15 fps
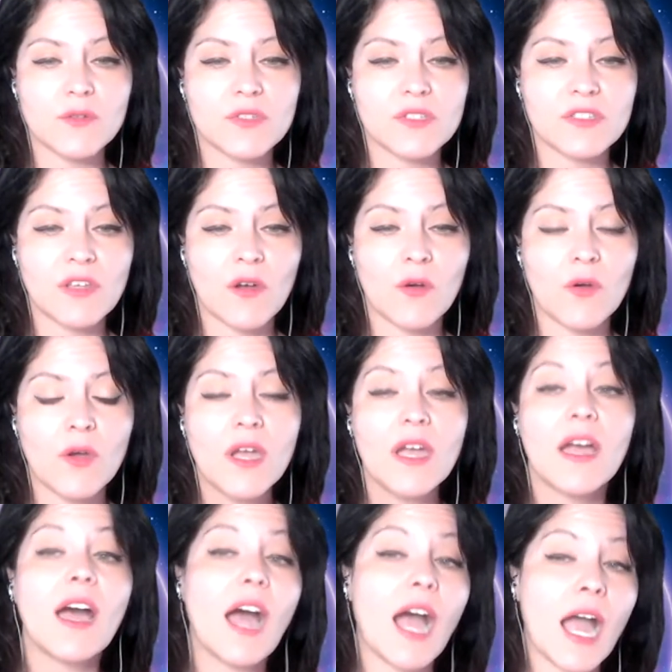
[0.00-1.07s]
So
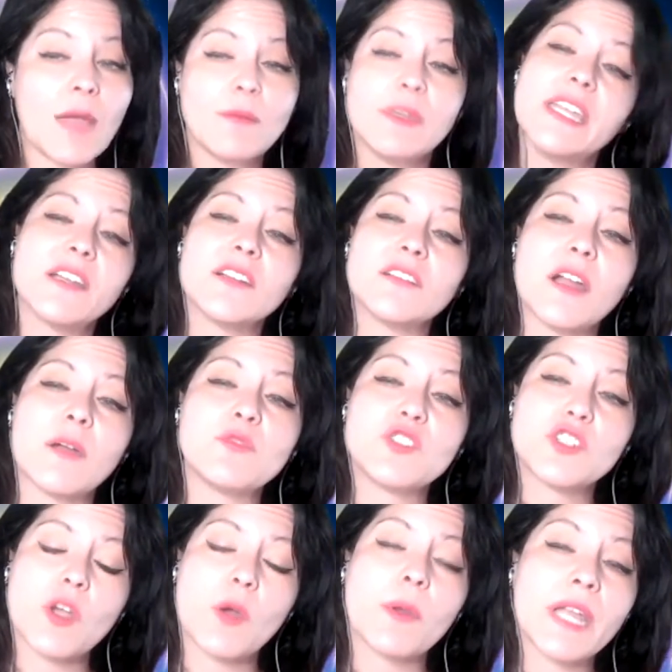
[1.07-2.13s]
I'm here, I'm
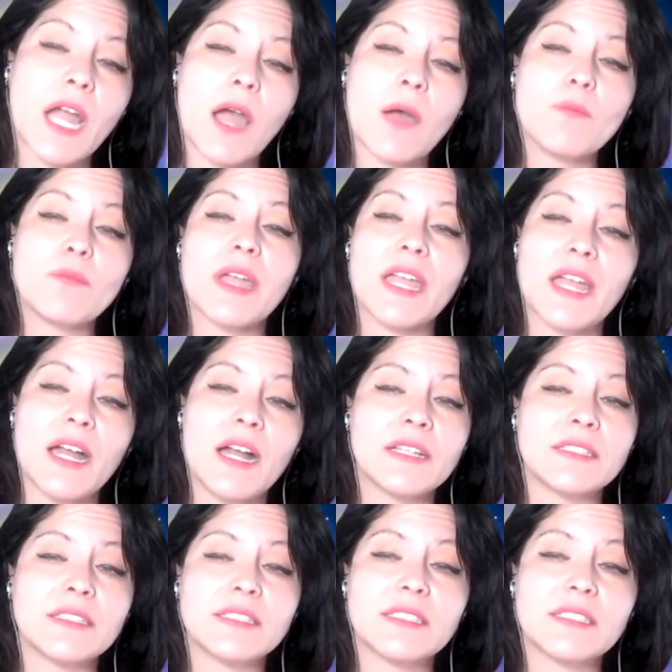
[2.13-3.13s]
showing up, and